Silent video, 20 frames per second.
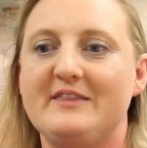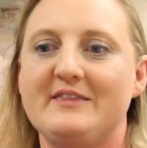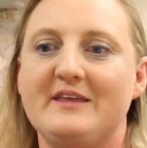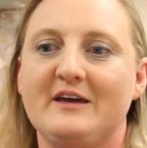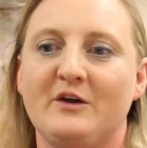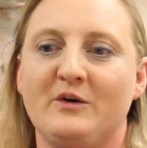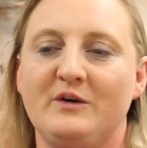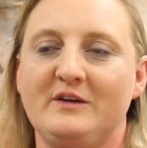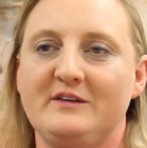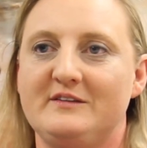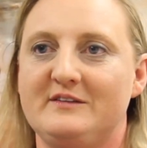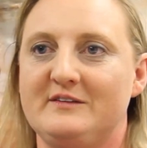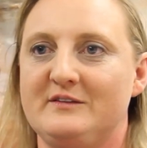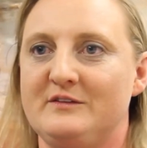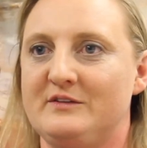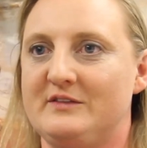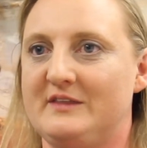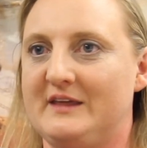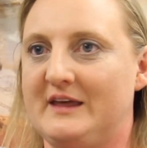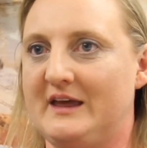They're going
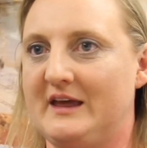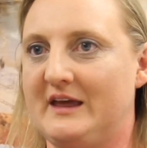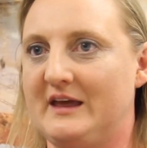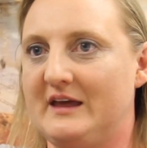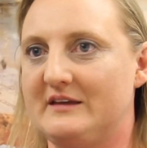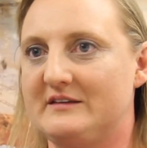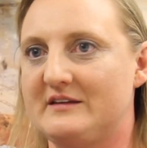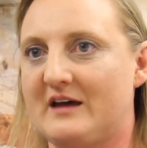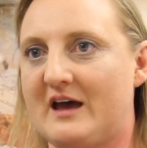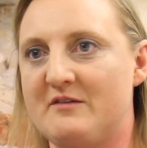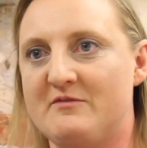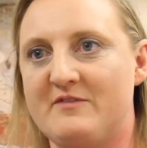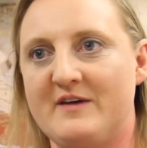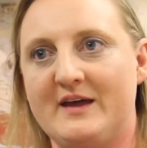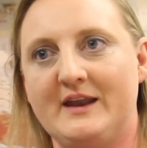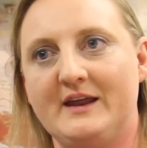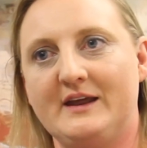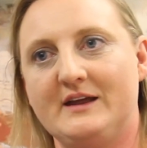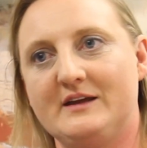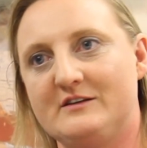to the
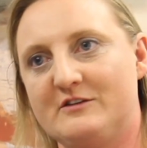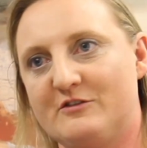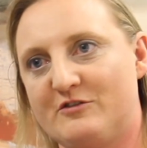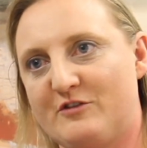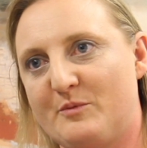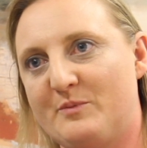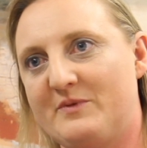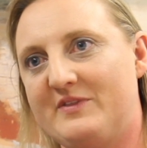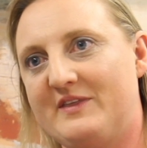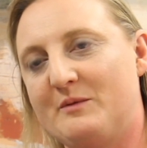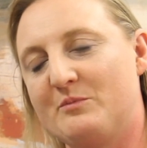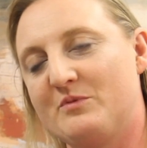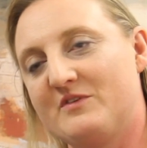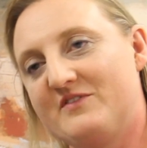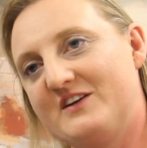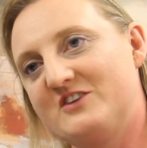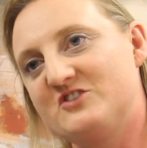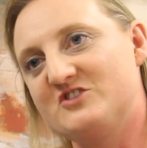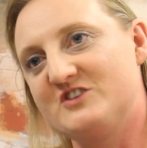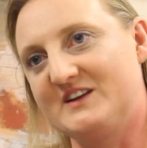diabetic nephropathy
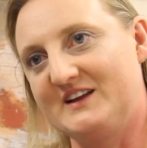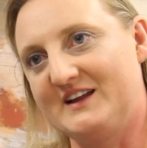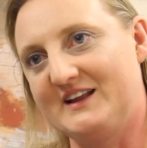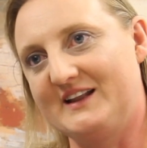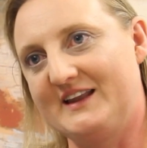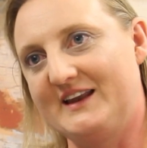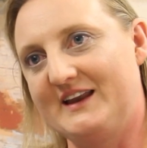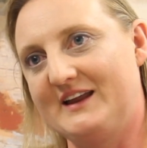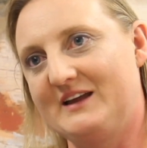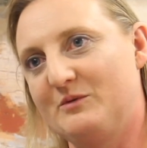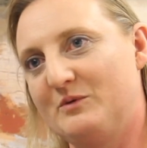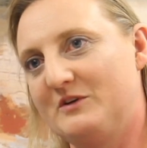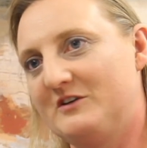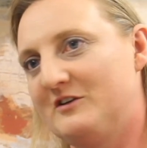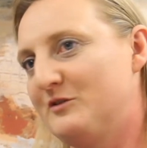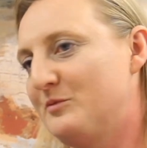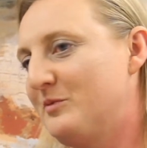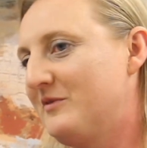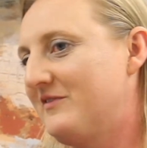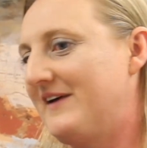prevention clinic,
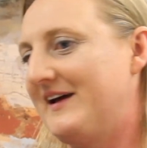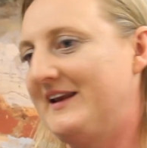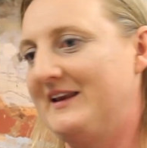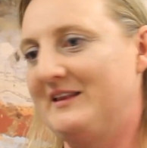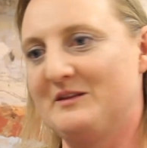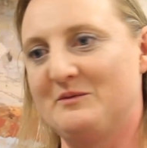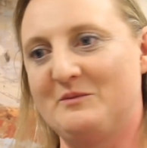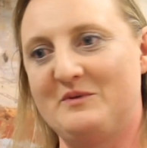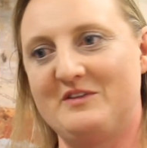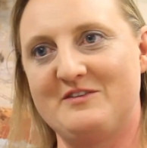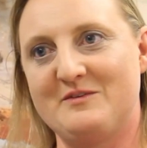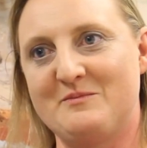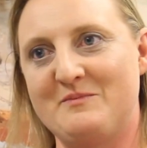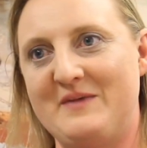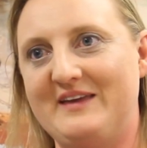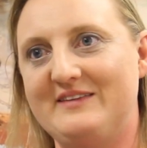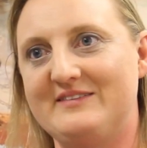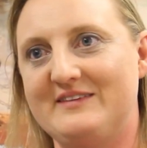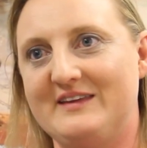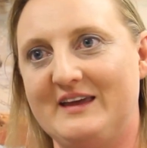which is providing them with
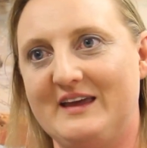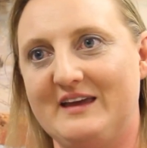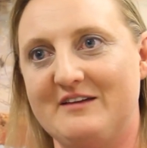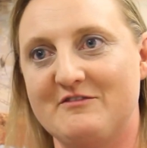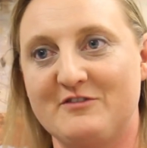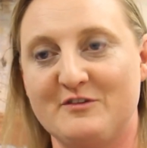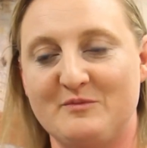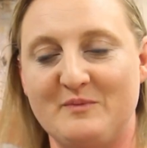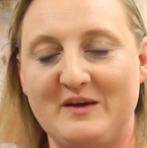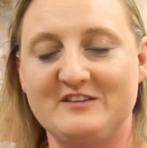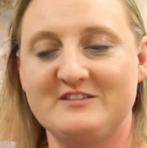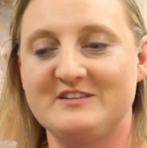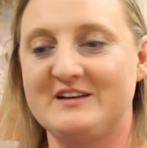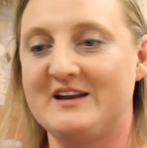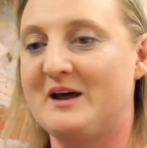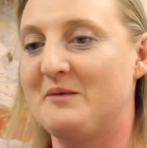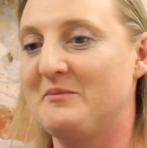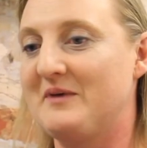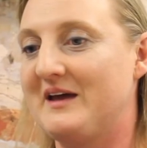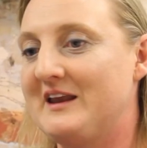amazing information,
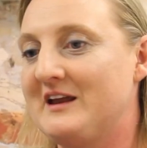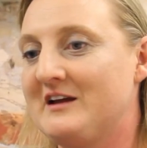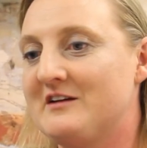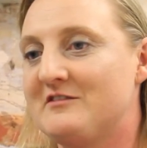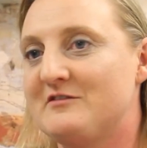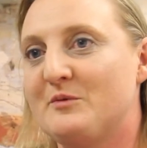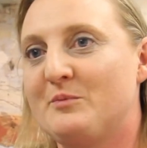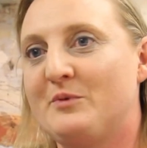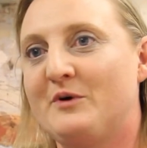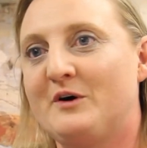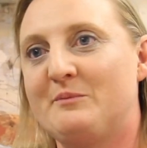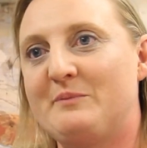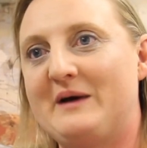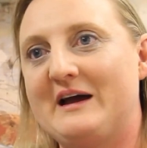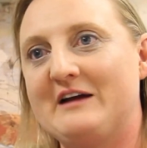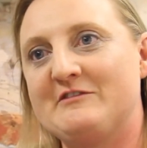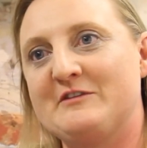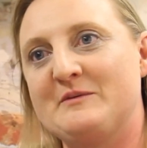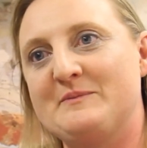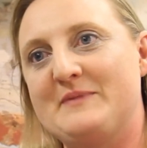and I'm getting a report
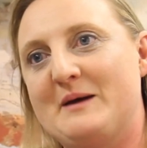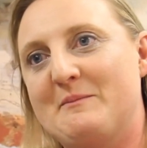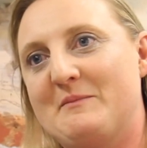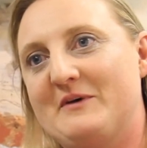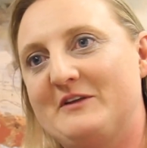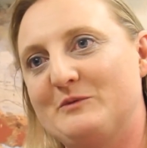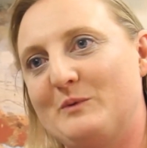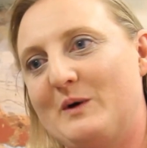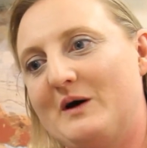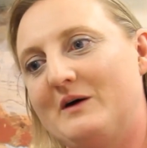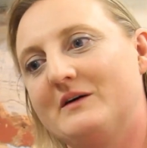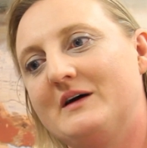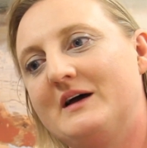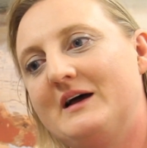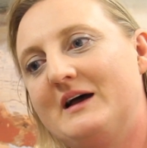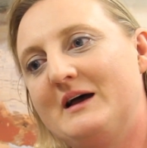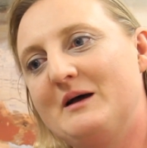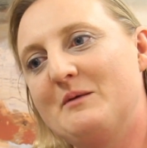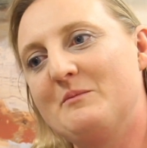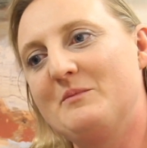back from them as well.
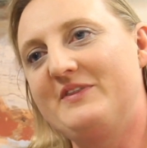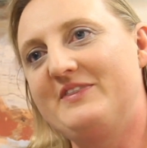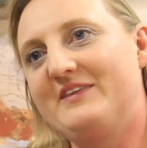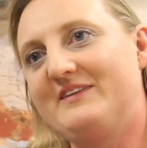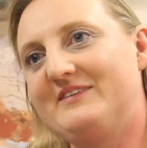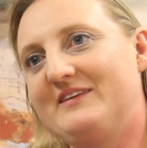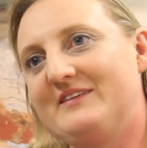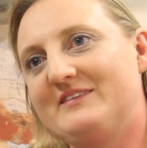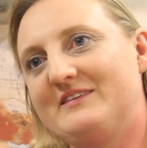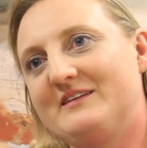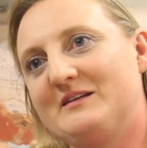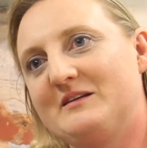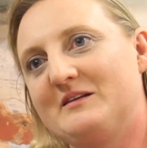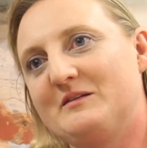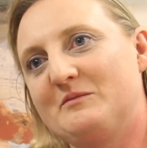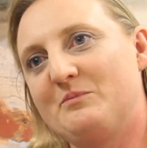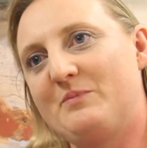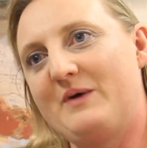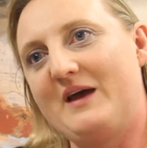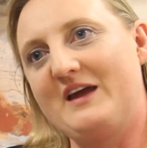But this
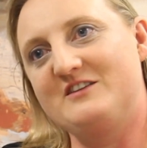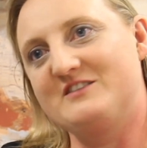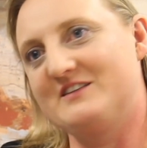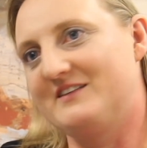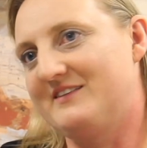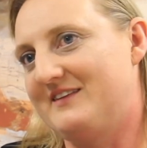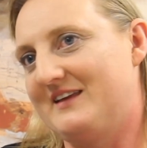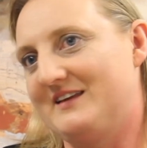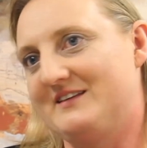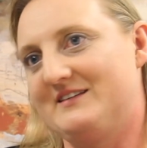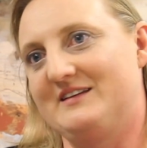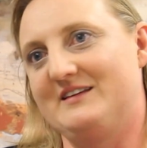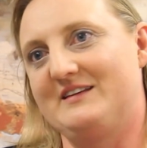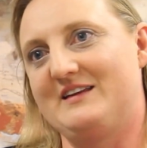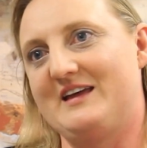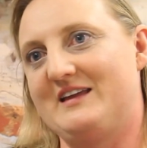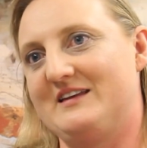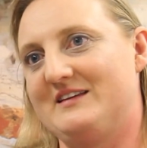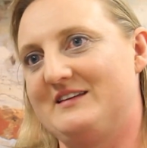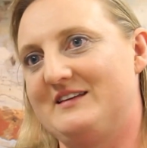isn't
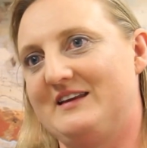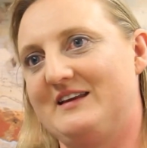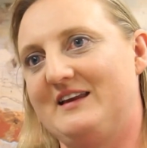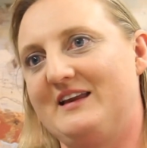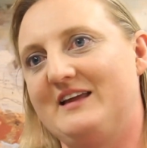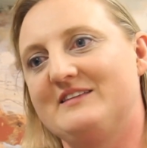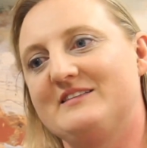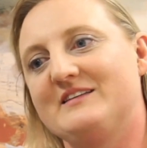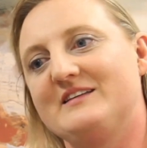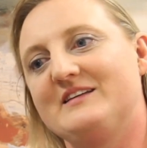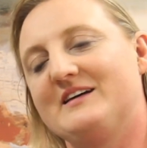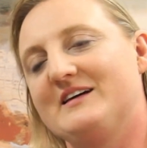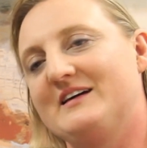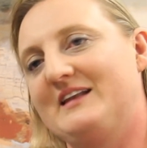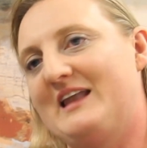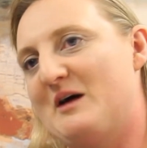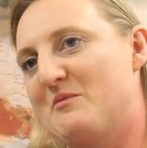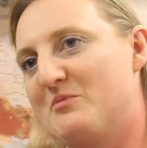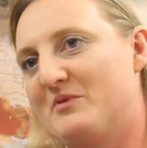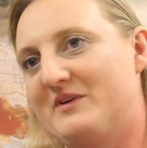patient-centered and it isn't
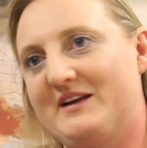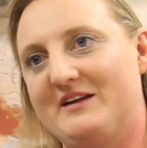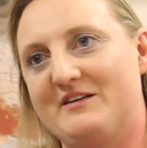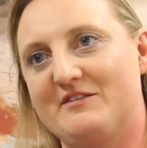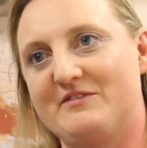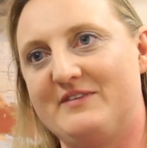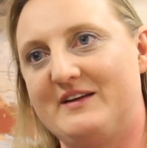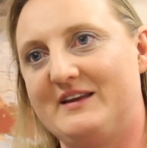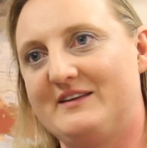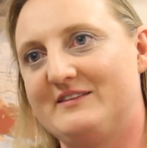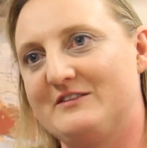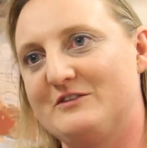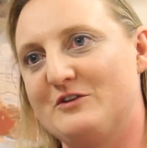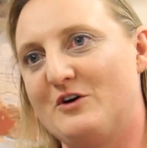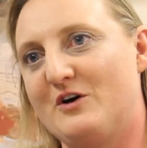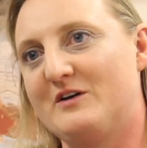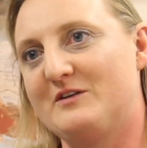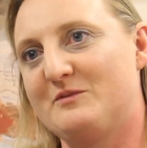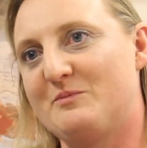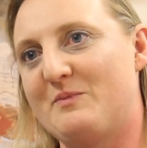collaborative. It's
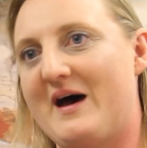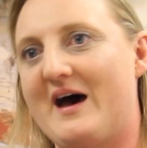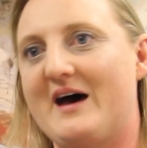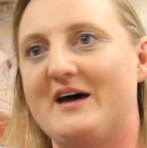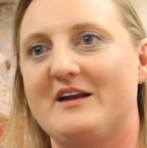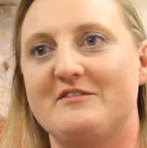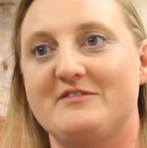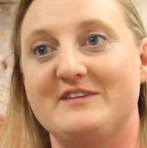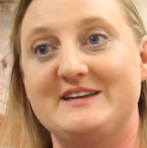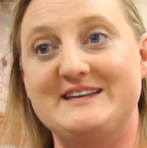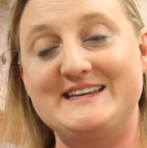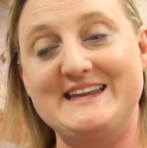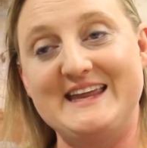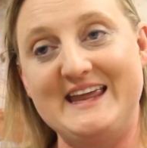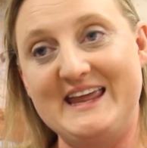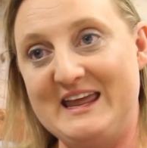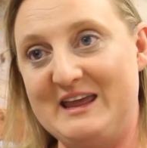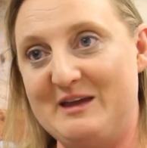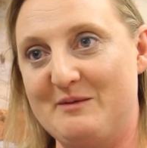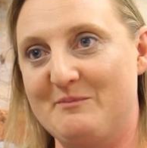not part of a
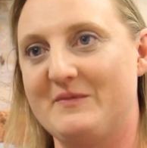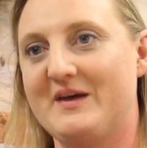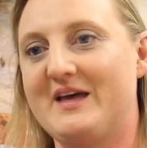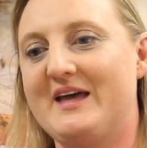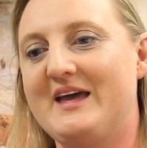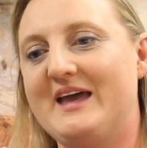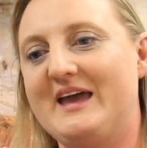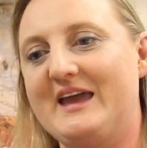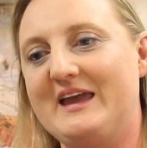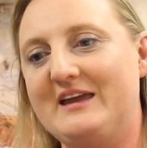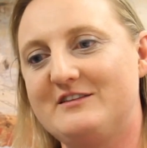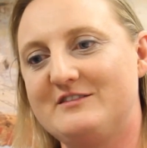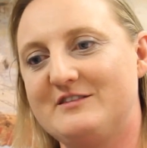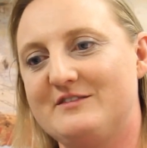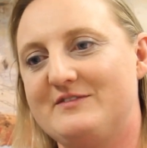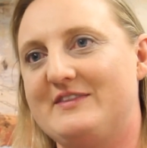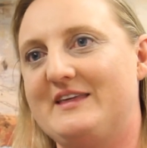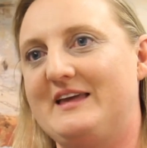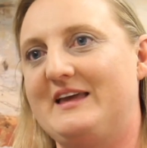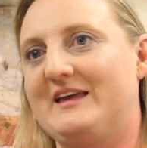team. Each
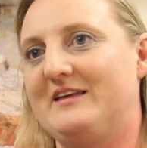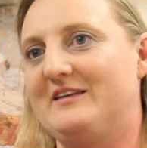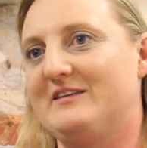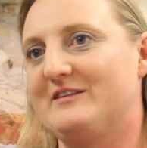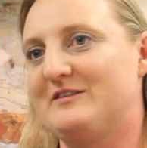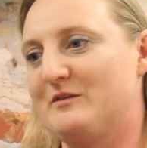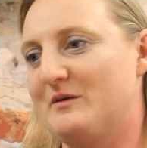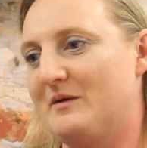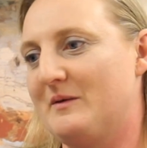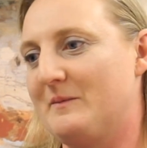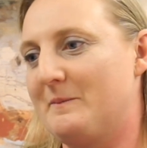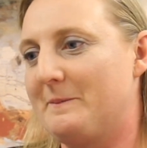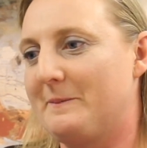of these